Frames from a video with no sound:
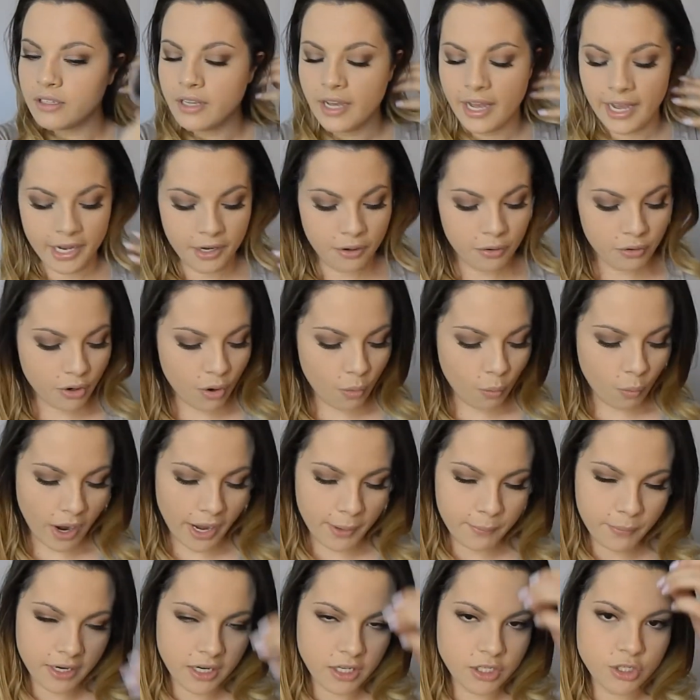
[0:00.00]
I don't know
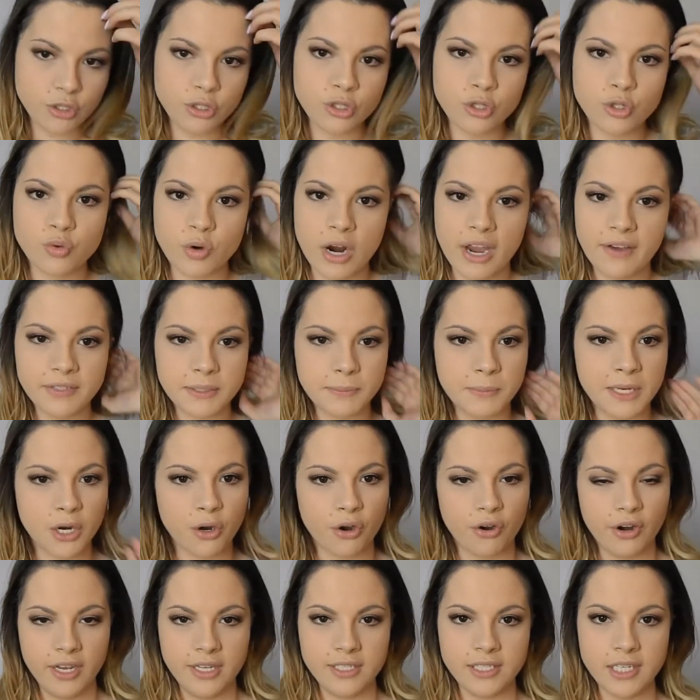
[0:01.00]
why, but it just drives me
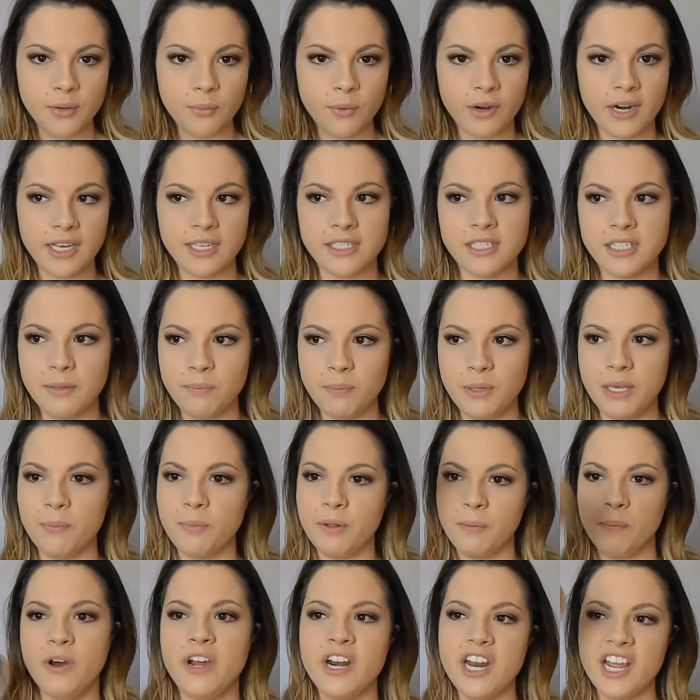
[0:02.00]
crazy when I see
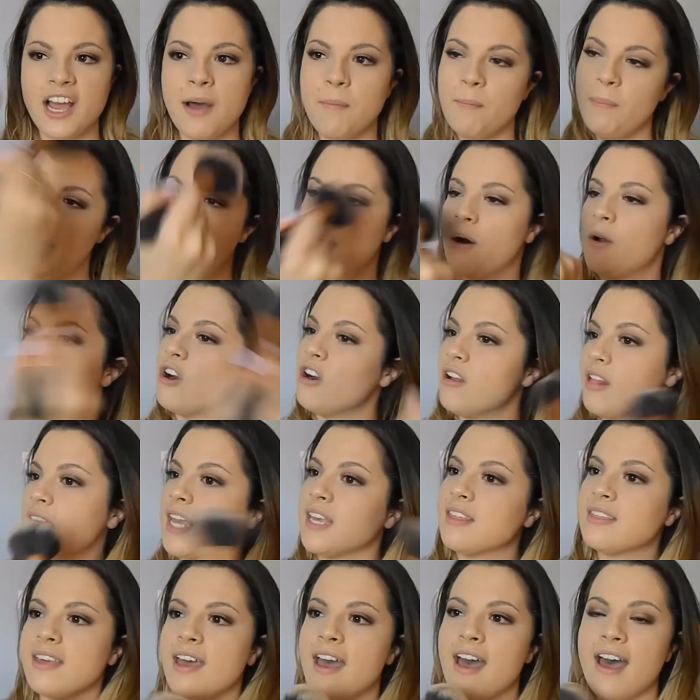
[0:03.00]
people putting on powder
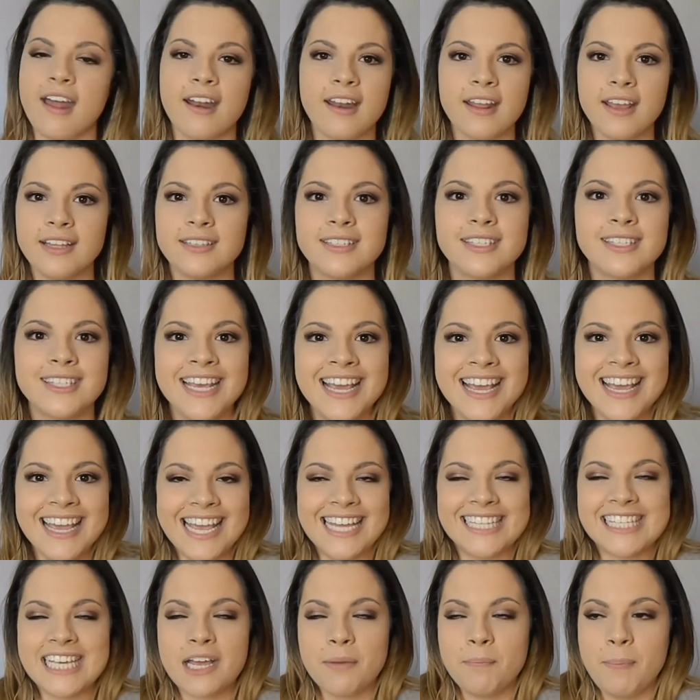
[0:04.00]
like that. It's
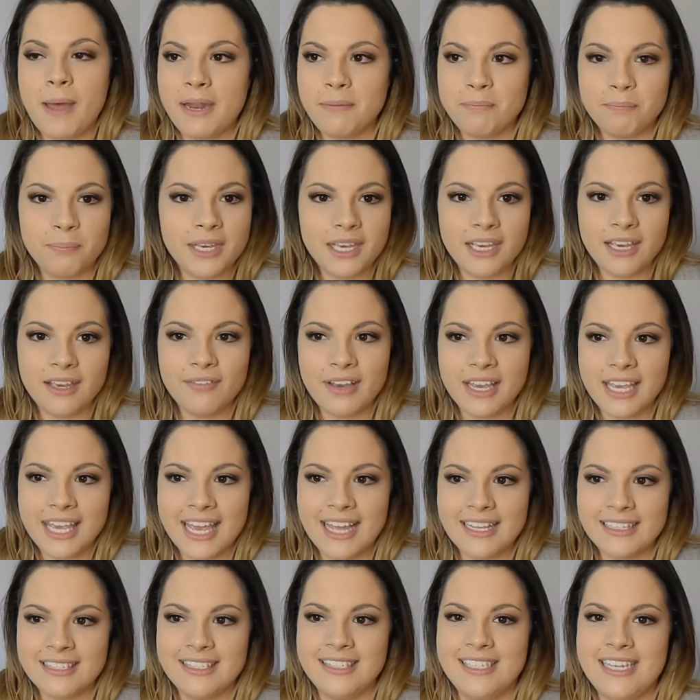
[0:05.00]
like a pet peeve. I
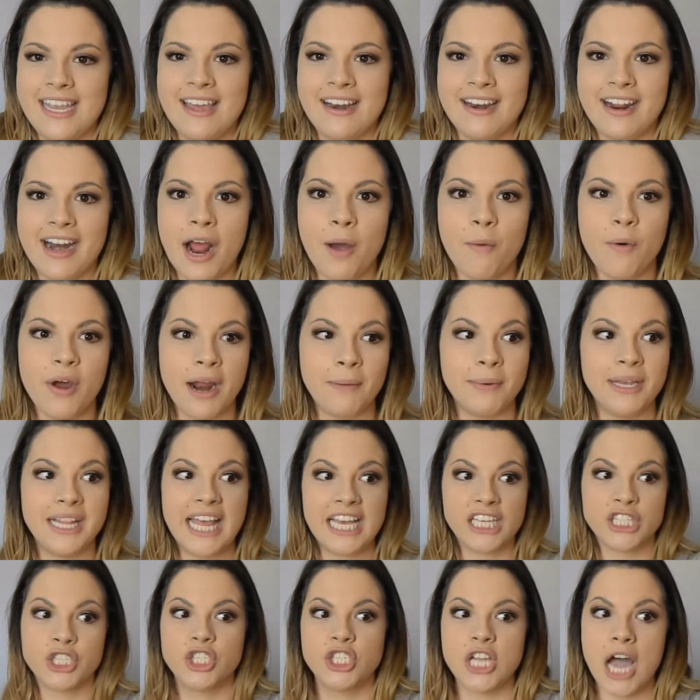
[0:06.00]
can't stand it. I want to be
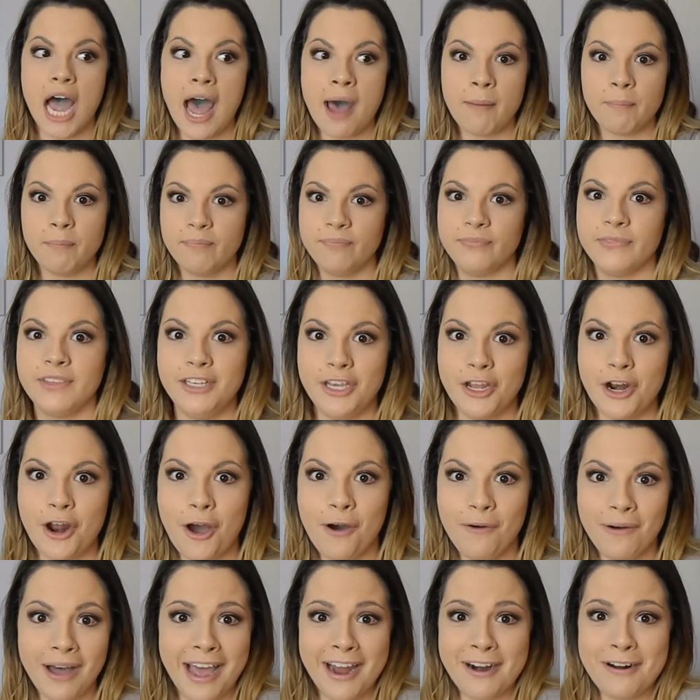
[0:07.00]
like, stop, you
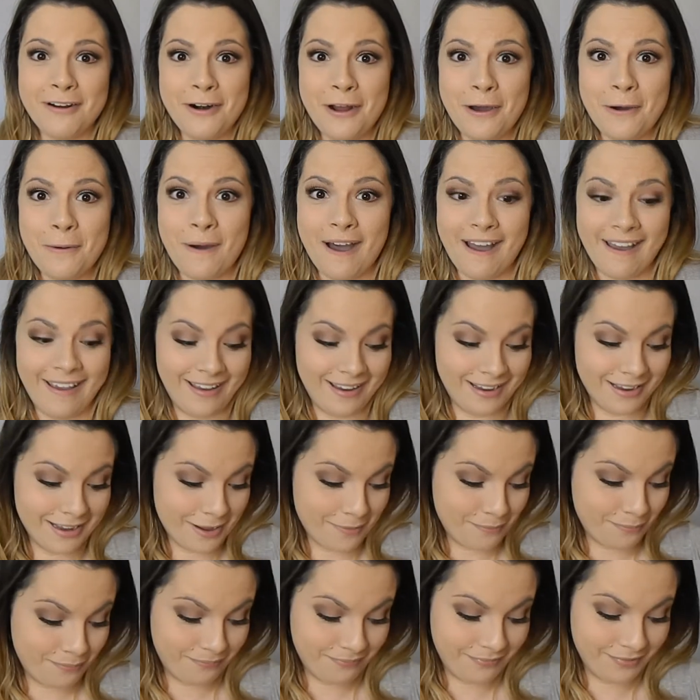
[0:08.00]
know. I don't know why.
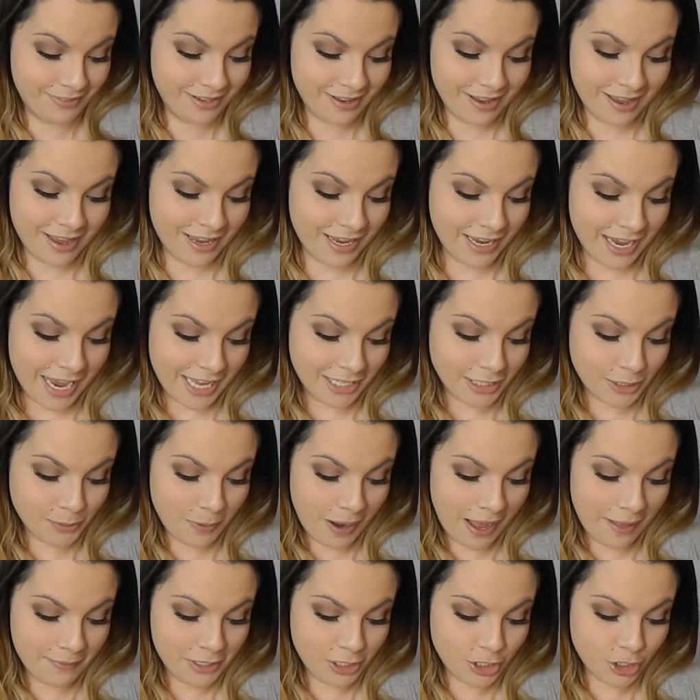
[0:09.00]
It's
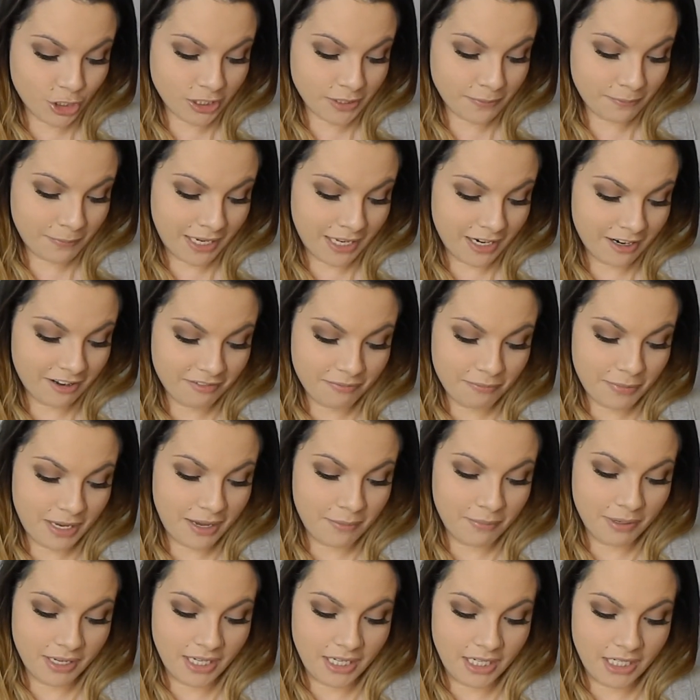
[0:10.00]
probably just mean of me,
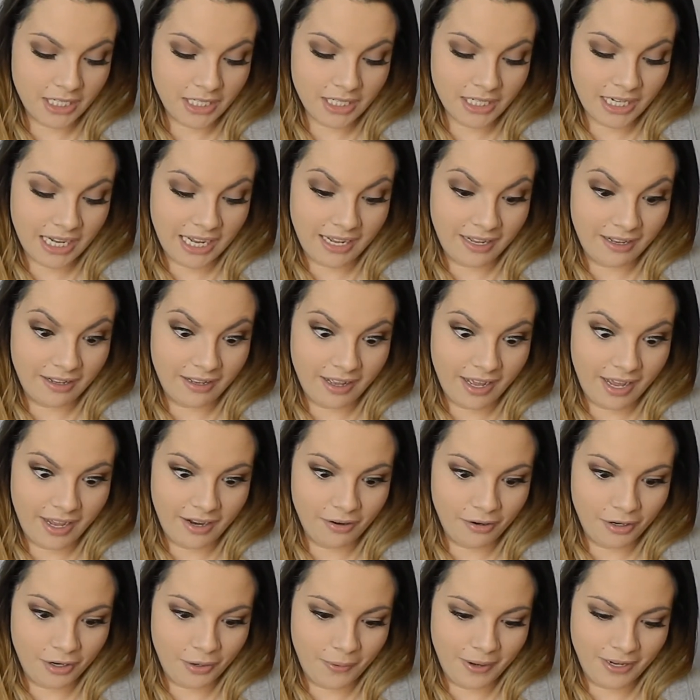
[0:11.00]
but I
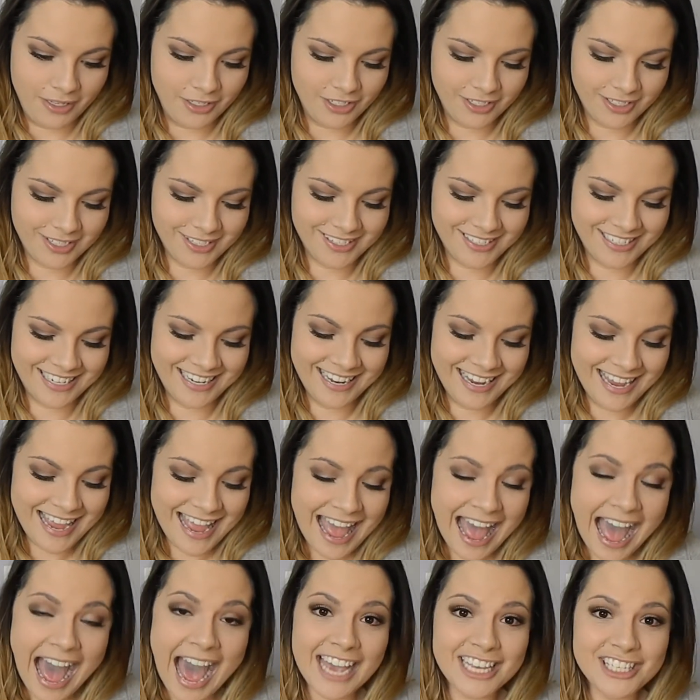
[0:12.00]
don't know. I just
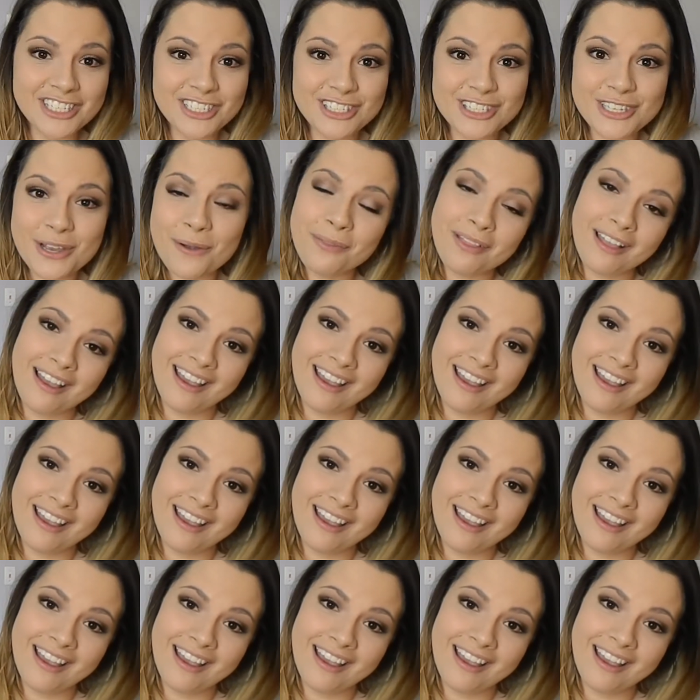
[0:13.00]
don't